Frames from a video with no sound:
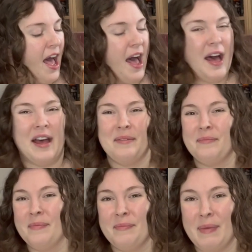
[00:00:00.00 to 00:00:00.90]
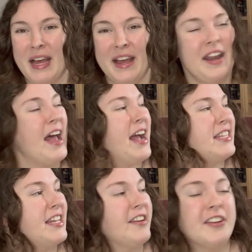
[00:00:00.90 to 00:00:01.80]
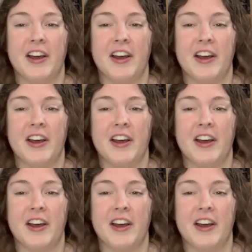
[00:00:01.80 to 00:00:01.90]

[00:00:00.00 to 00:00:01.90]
But I settled